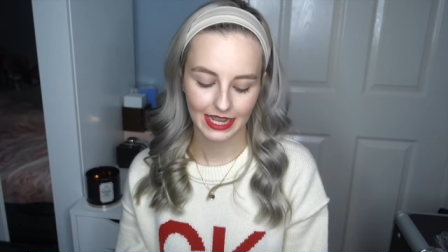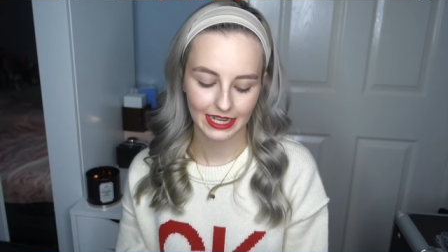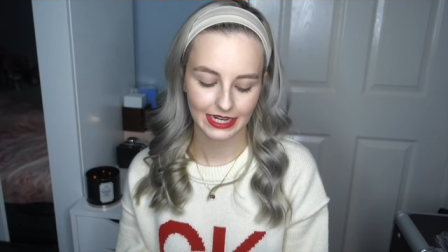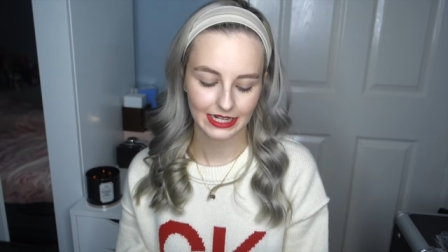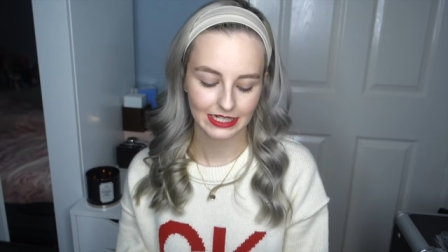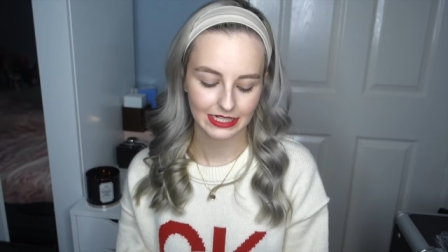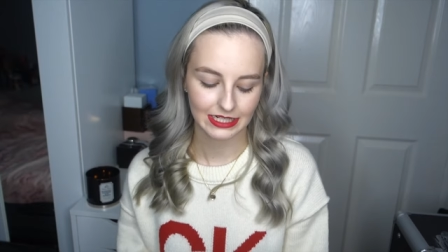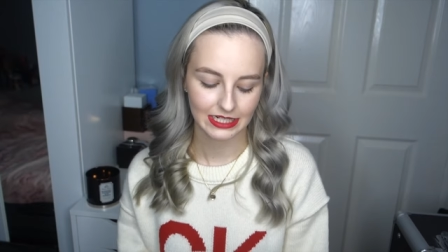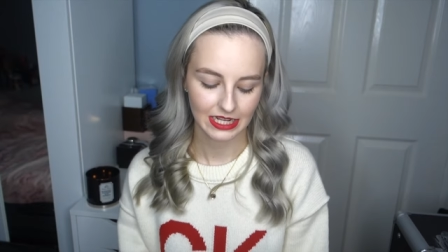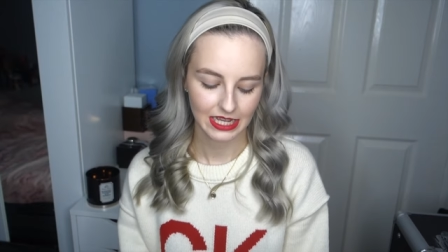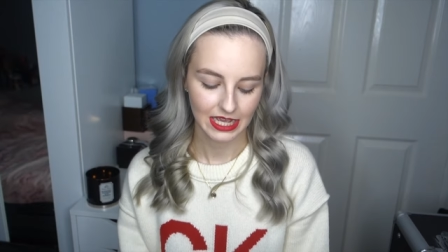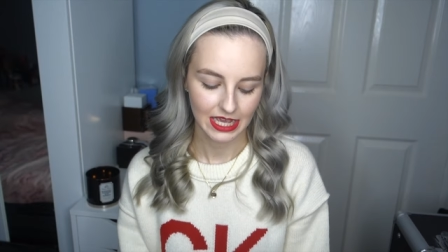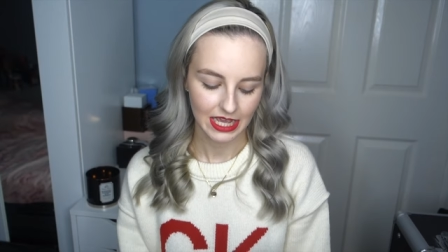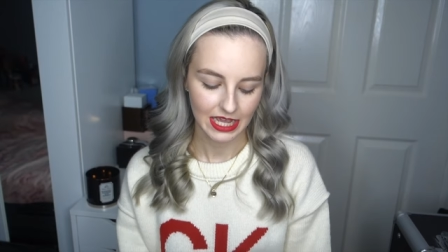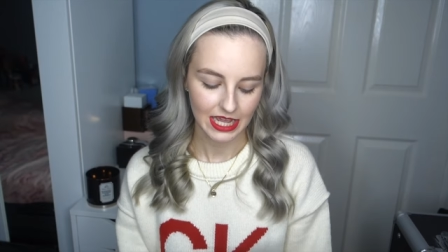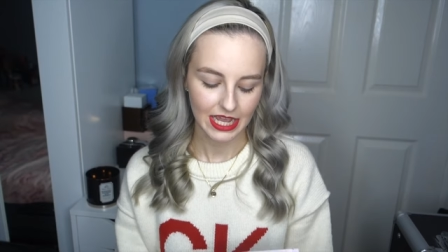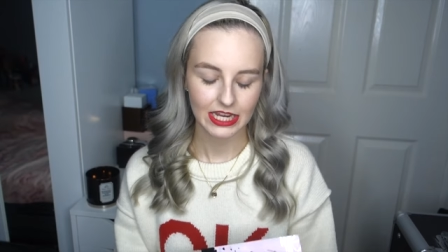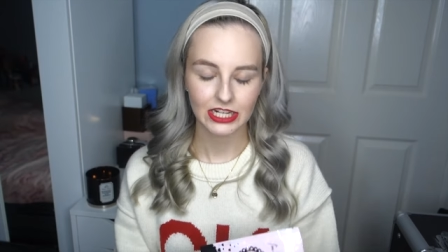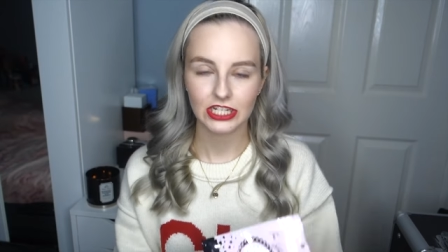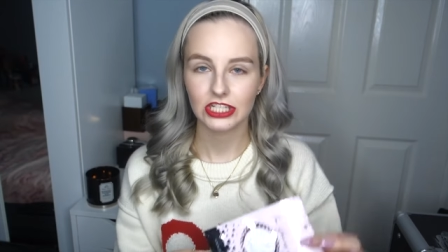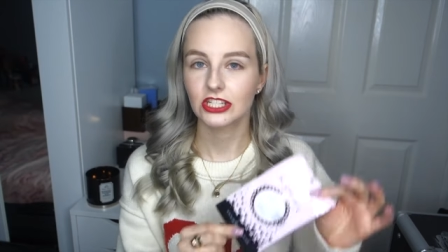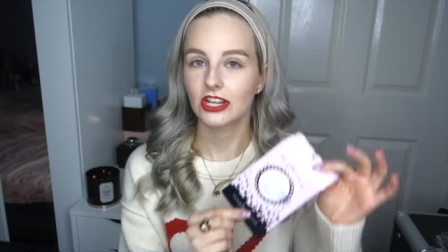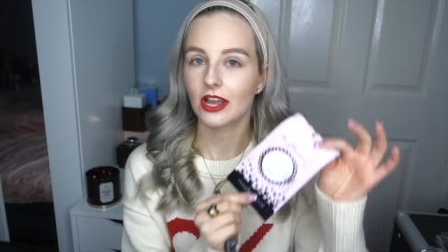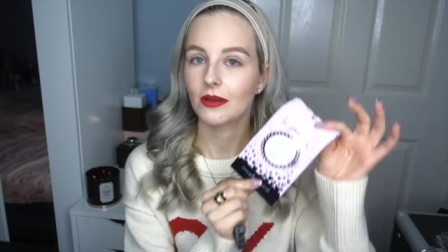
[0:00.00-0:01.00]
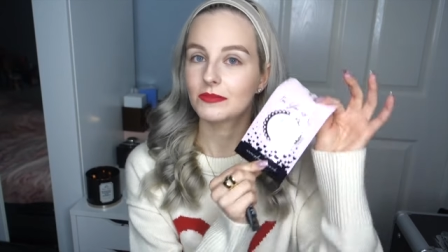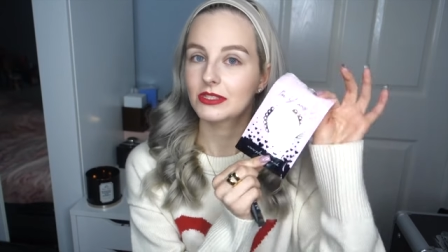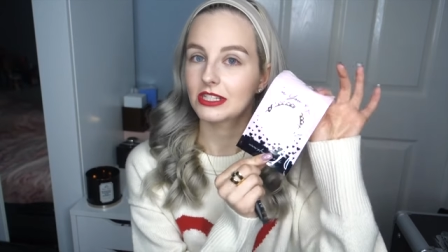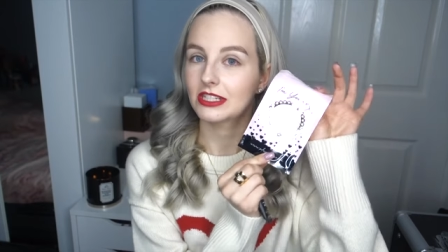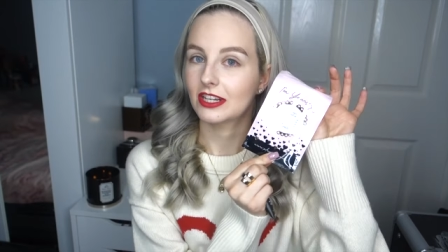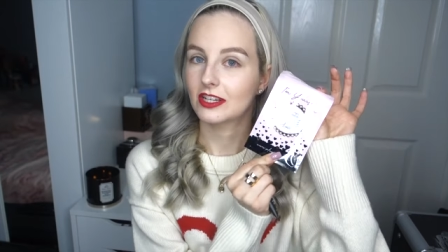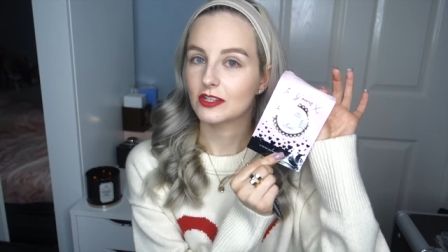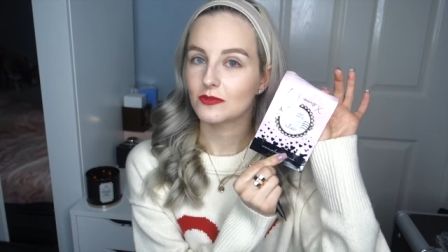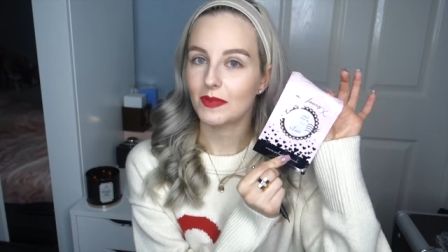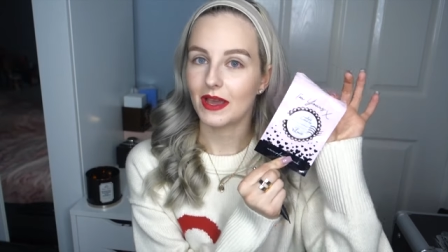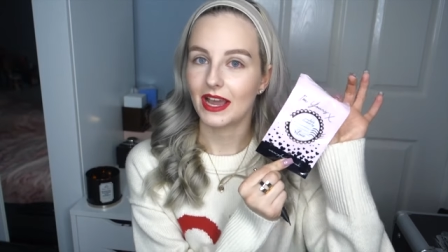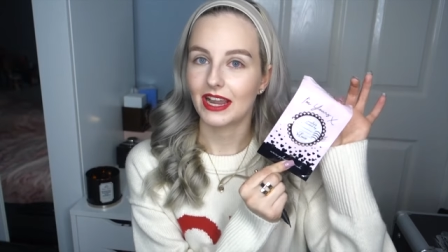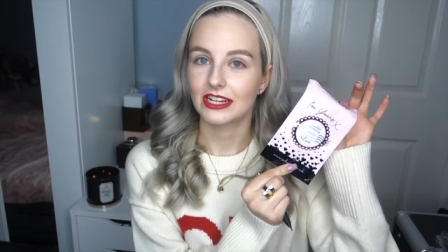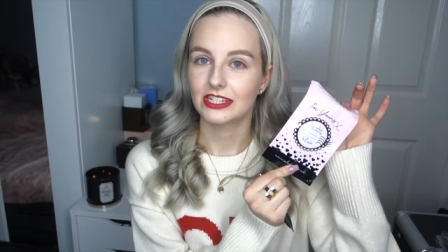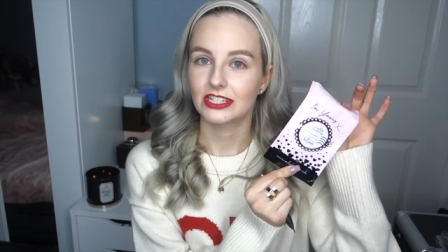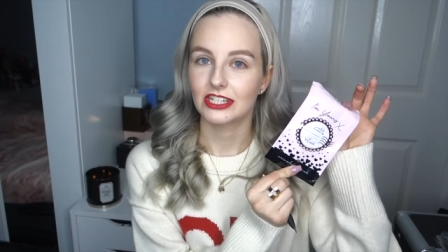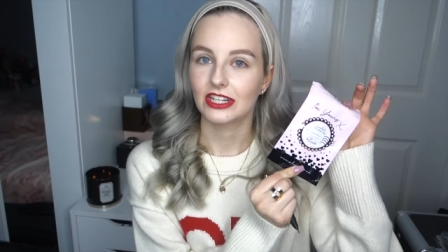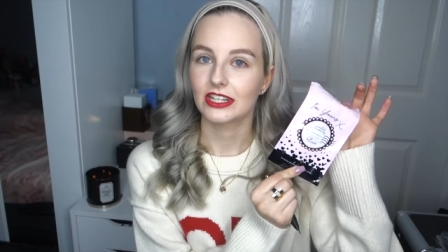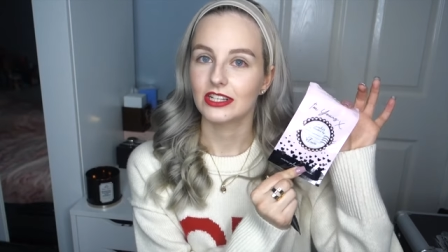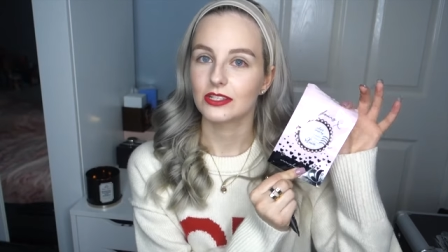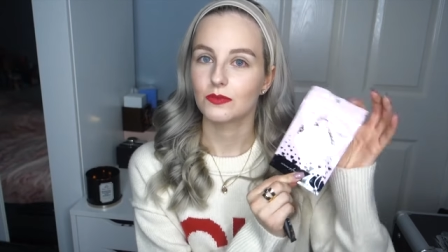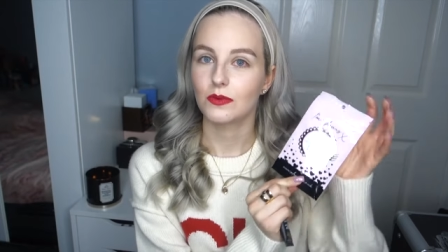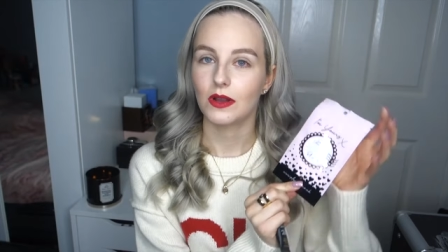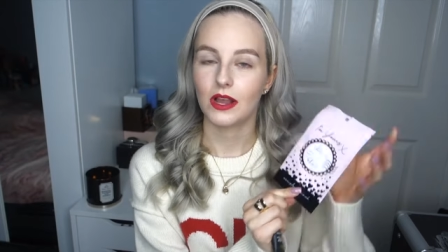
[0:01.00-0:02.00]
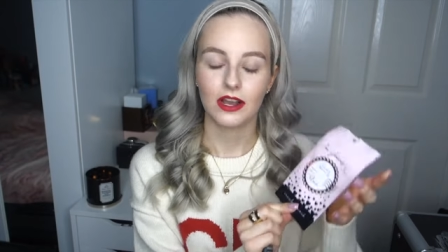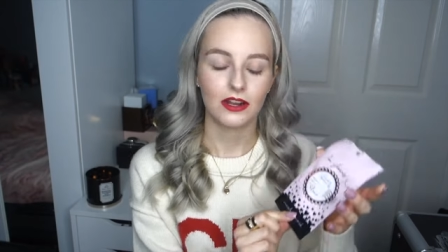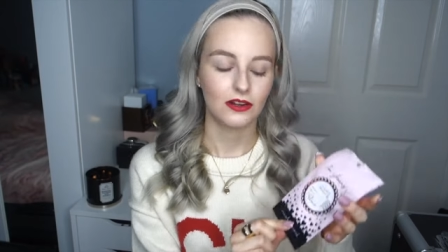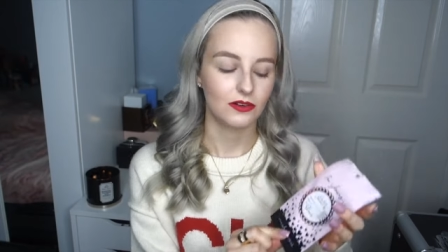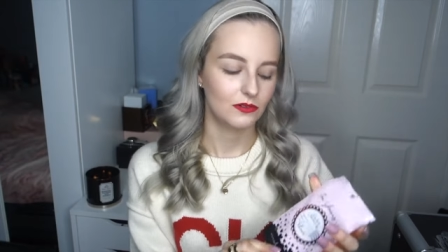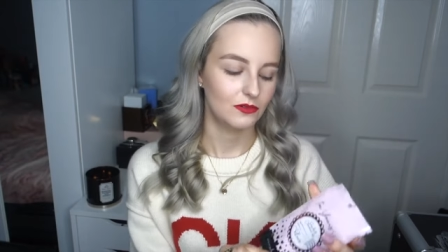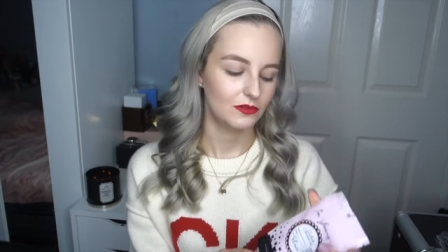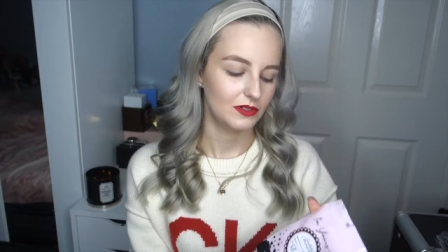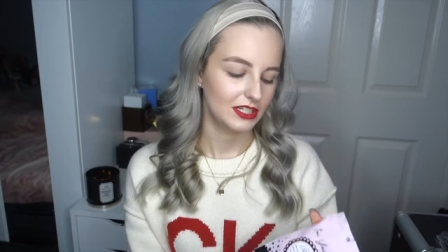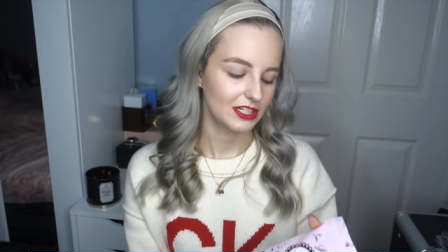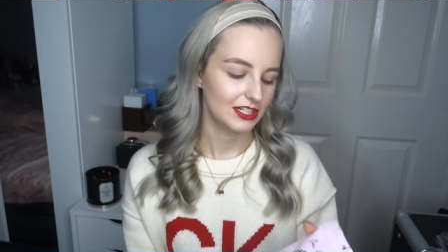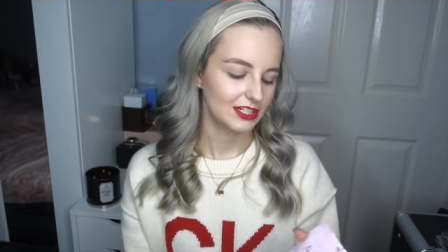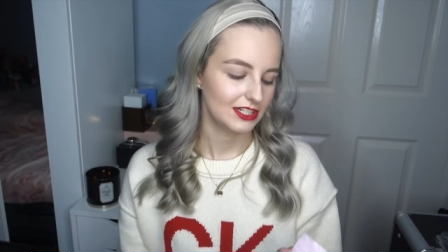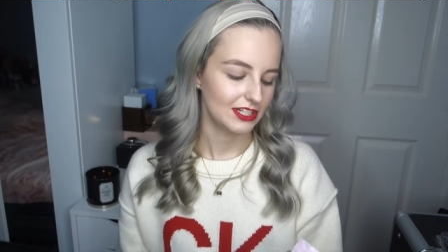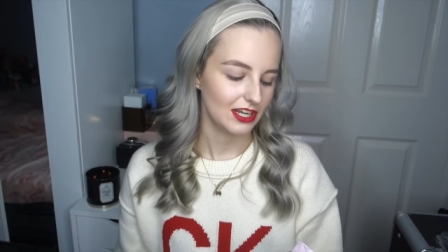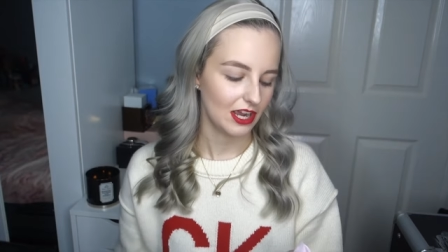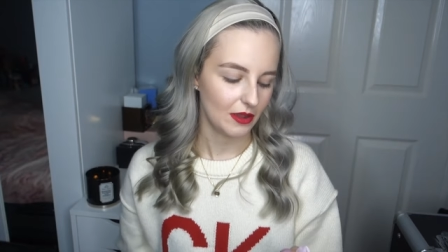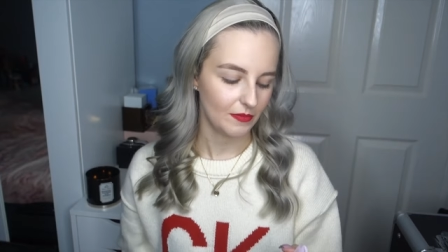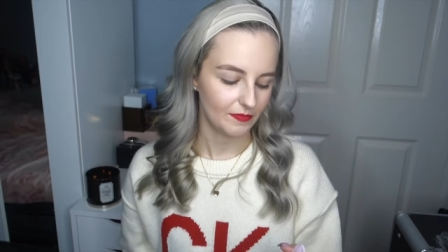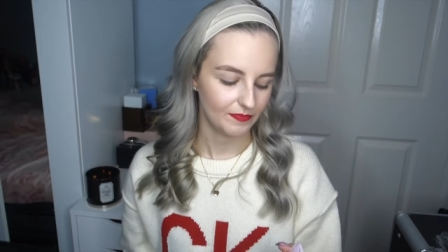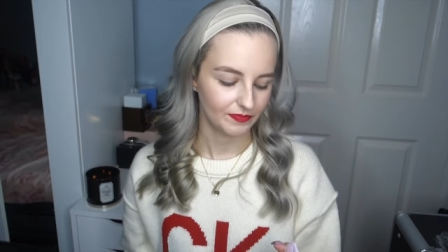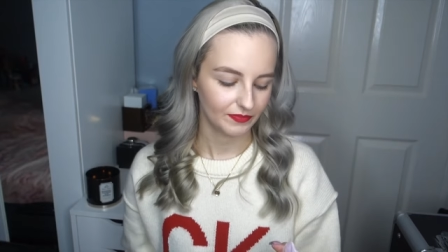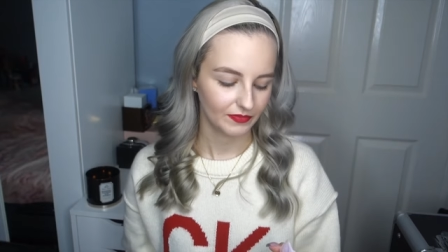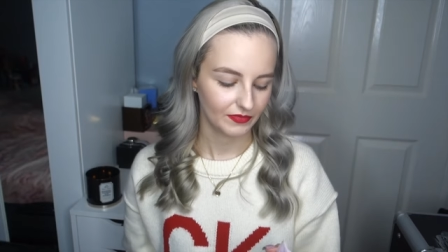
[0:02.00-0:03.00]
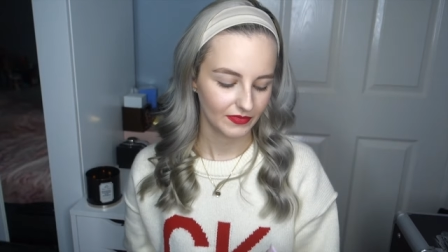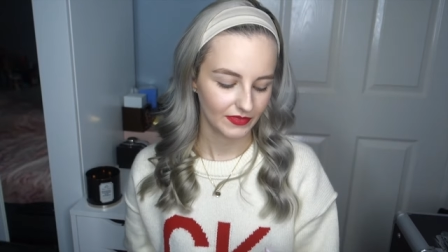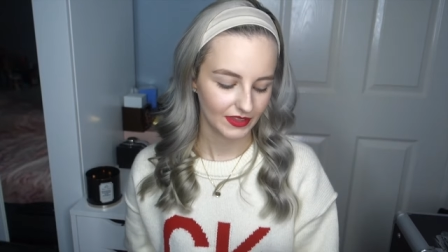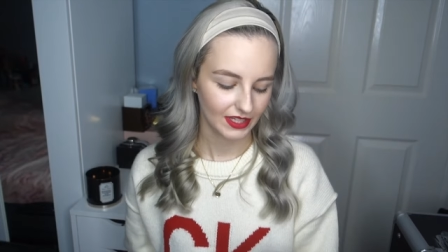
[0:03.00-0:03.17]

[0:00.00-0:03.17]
And it just comes in nice packaging as well, which, um,